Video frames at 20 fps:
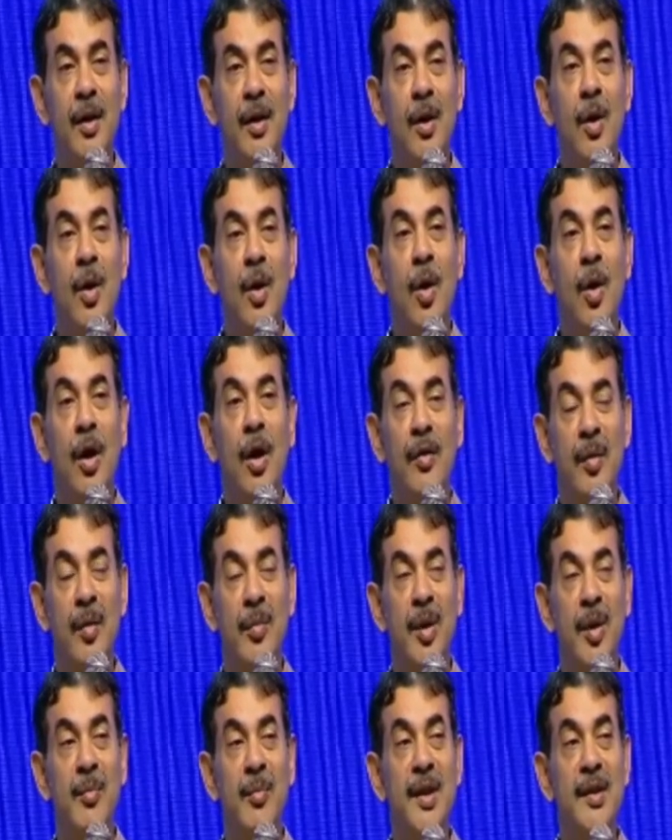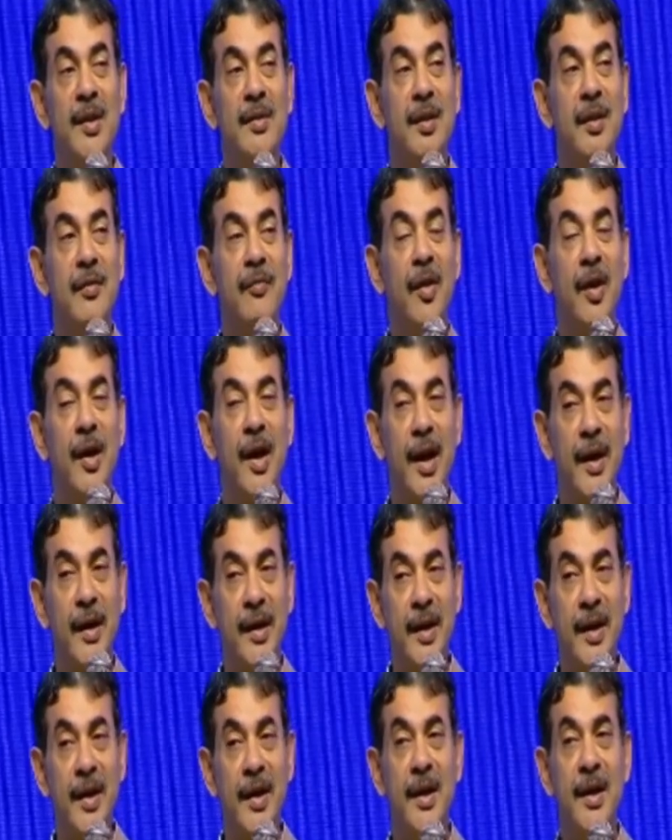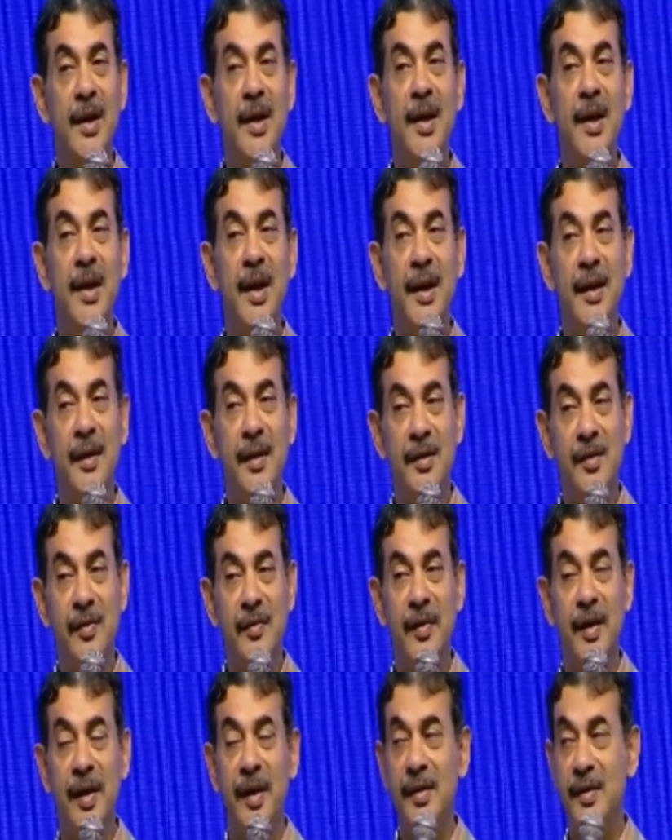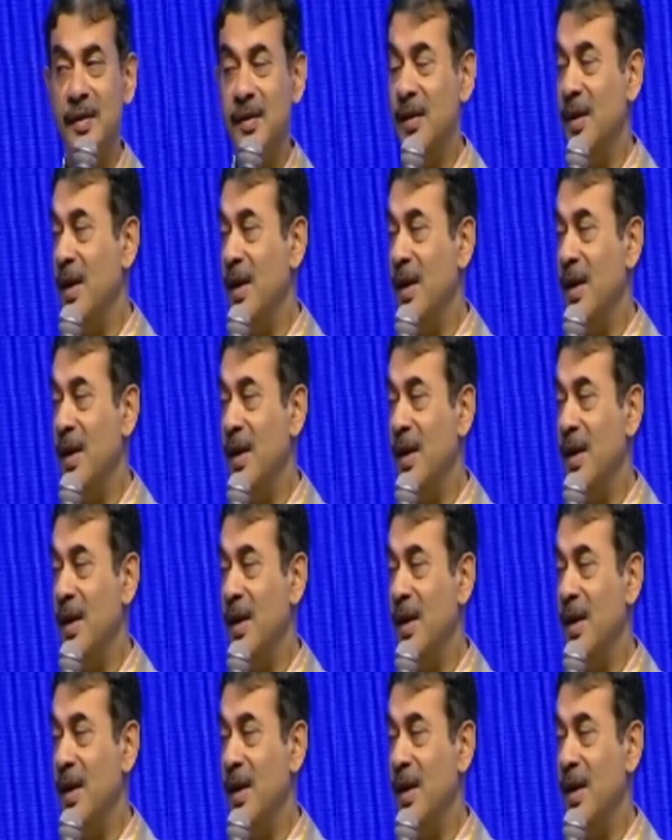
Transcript: Honorable Minister for IT, Industries